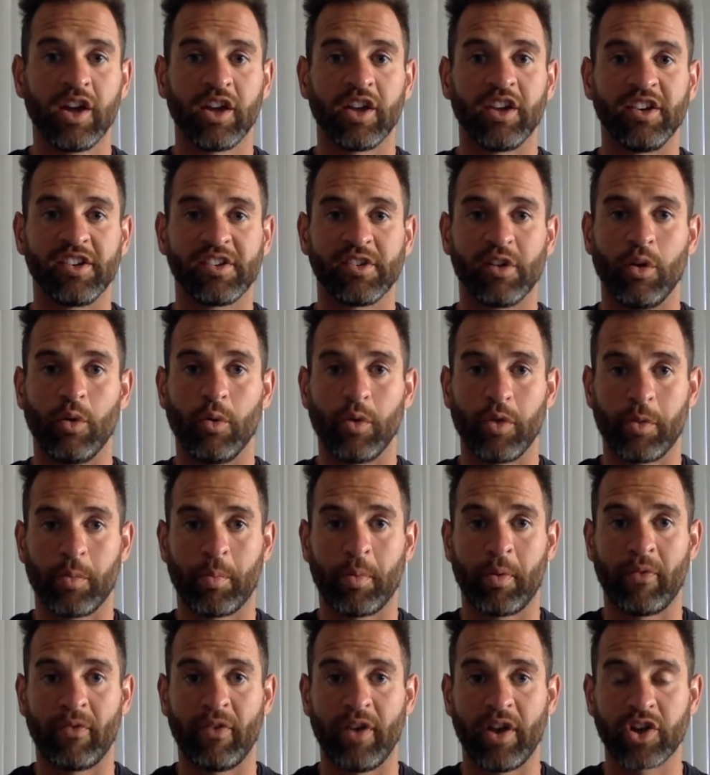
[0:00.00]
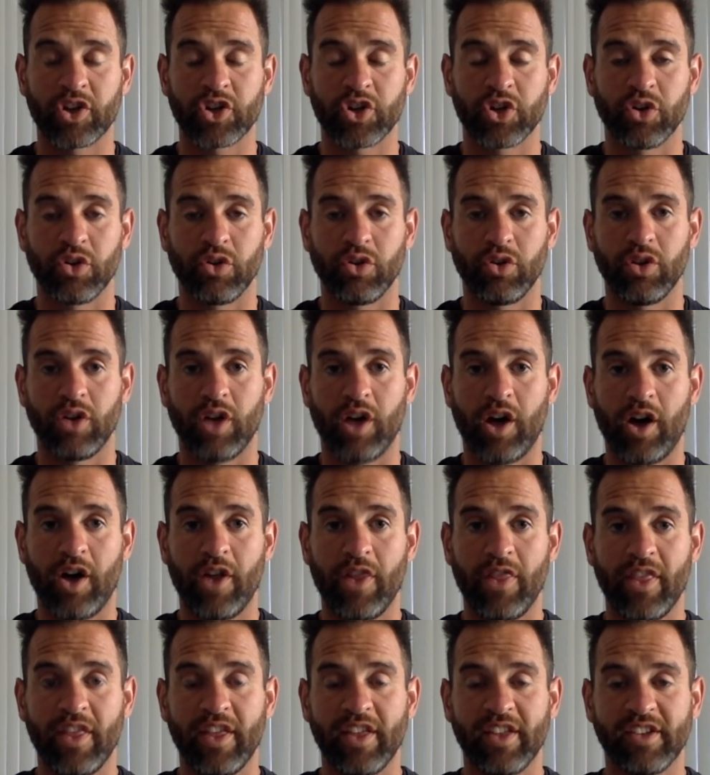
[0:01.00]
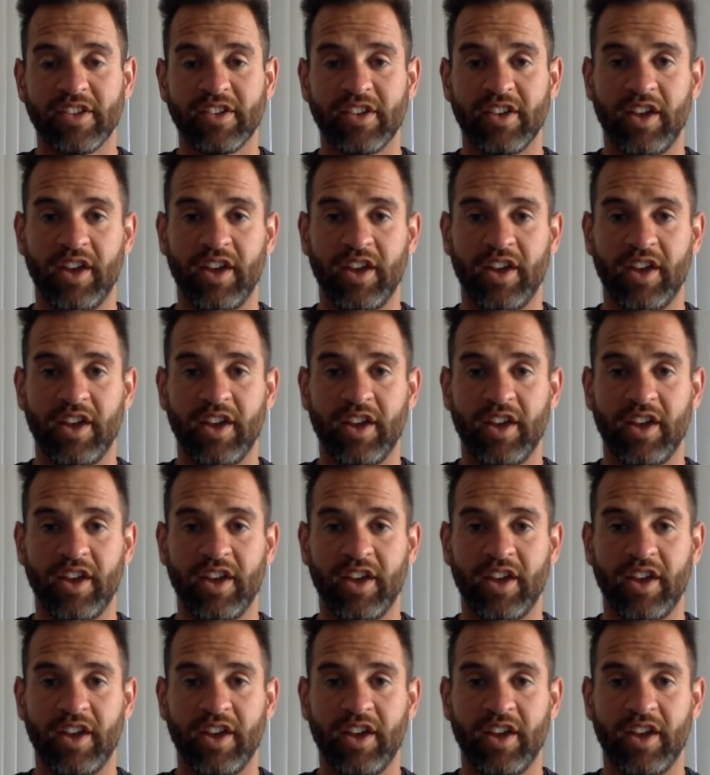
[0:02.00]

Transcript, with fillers: consult with a professional on this